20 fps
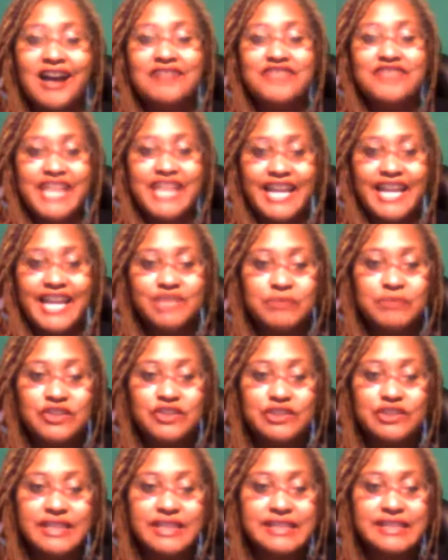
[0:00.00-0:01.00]
the
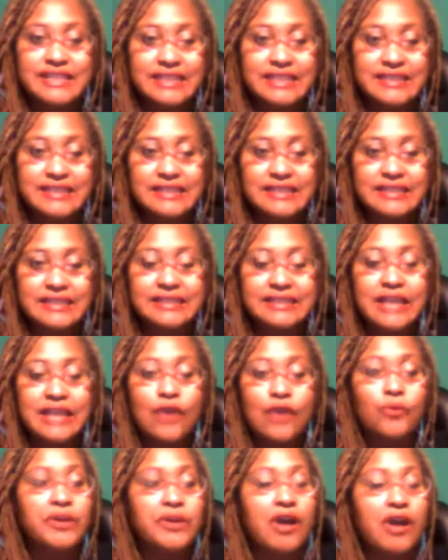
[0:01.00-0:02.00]
Exponential Existence.
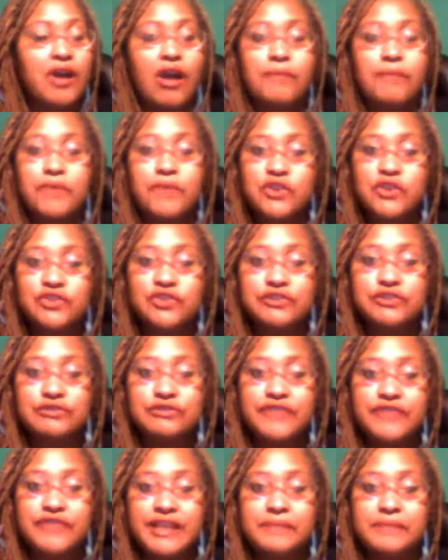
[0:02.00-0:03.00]
We are a personal
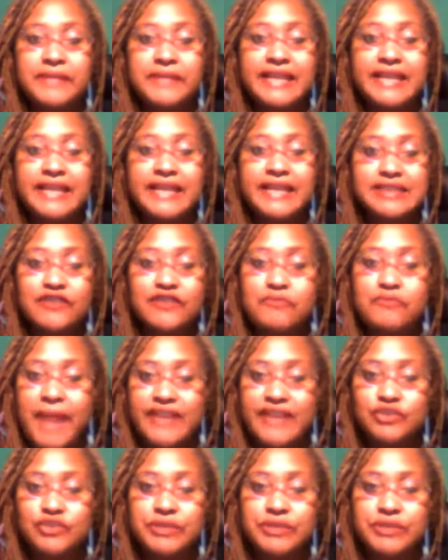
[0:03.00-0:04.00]
development and
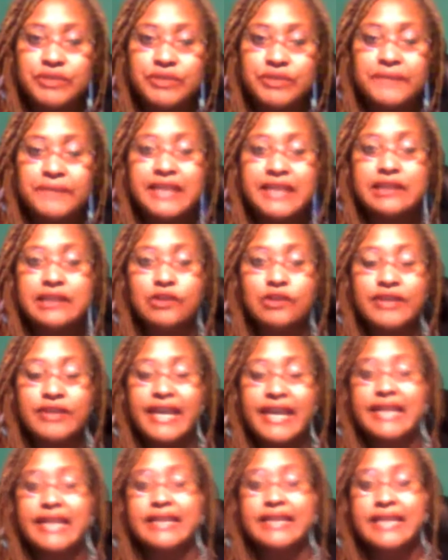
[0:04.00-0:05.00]
self-mastery company
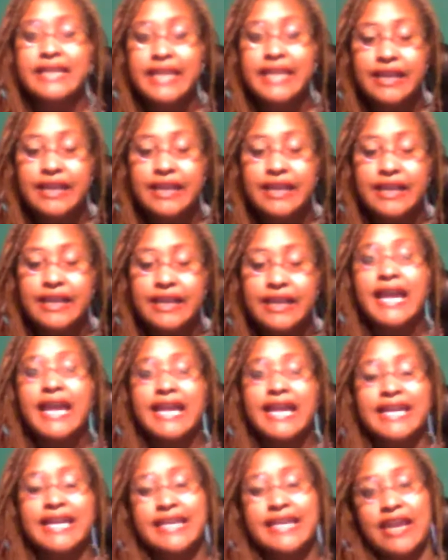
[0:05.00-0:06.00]
located here
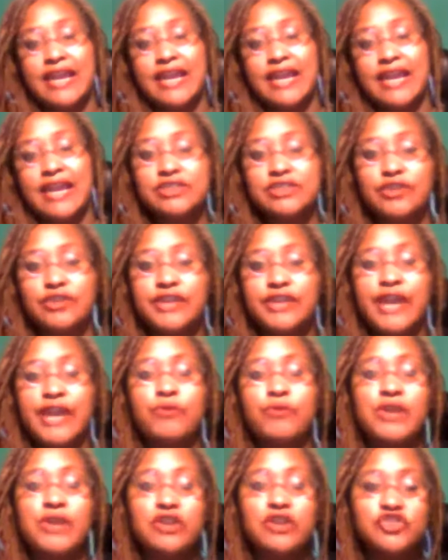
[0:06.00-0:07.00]
in Arizona,
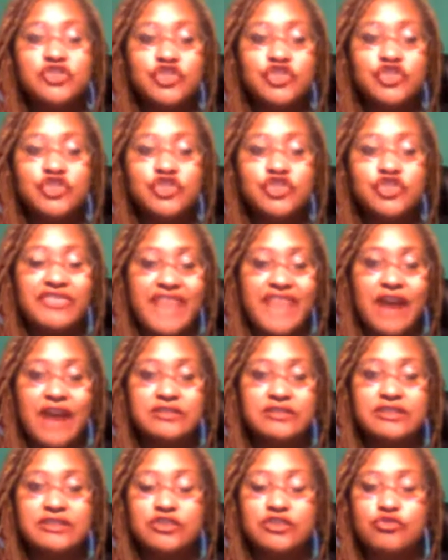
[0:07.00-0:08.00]
and we are serving
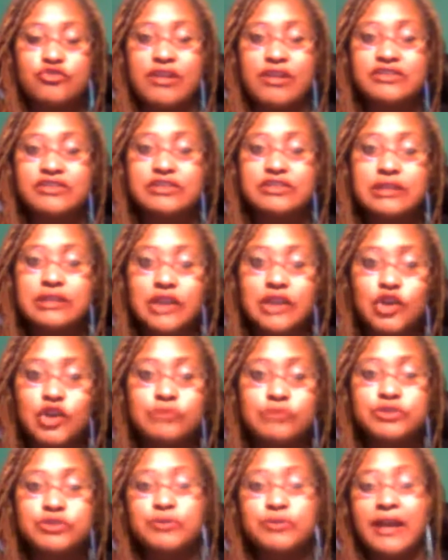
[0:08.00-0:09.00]
thousands across the
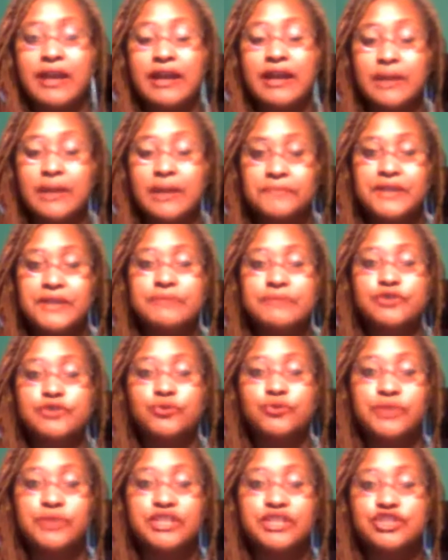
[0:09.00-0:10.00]
globe to help them to
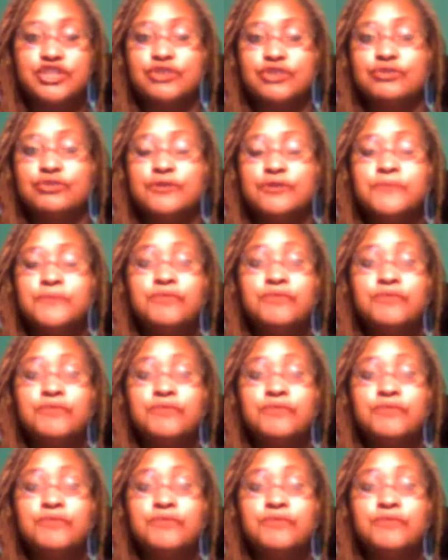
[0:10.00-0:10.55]
retool,